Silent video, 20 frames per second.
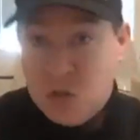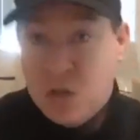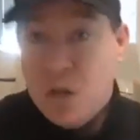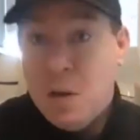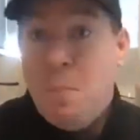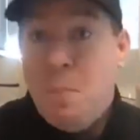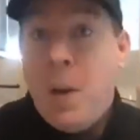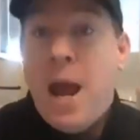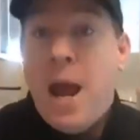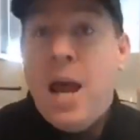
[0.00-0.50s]
a
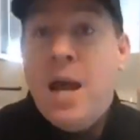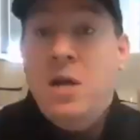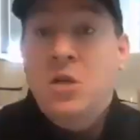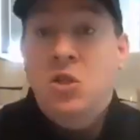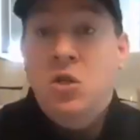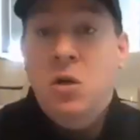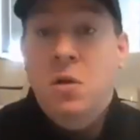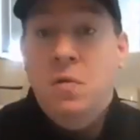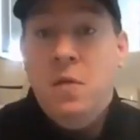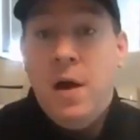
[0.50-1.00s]
page
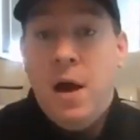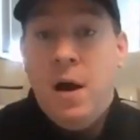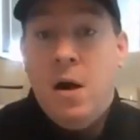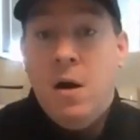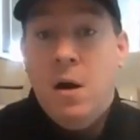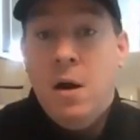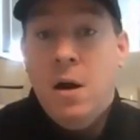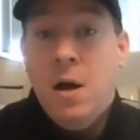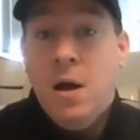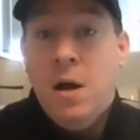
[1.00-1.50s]
in
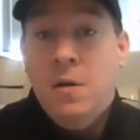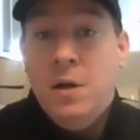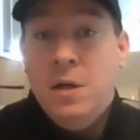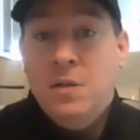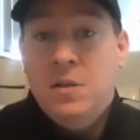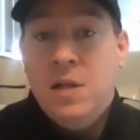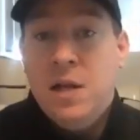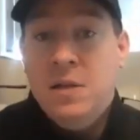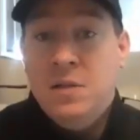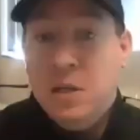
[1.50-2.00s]
there that
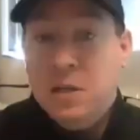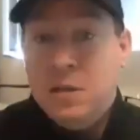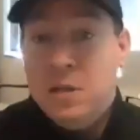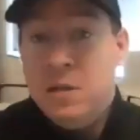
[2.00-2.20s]
says this is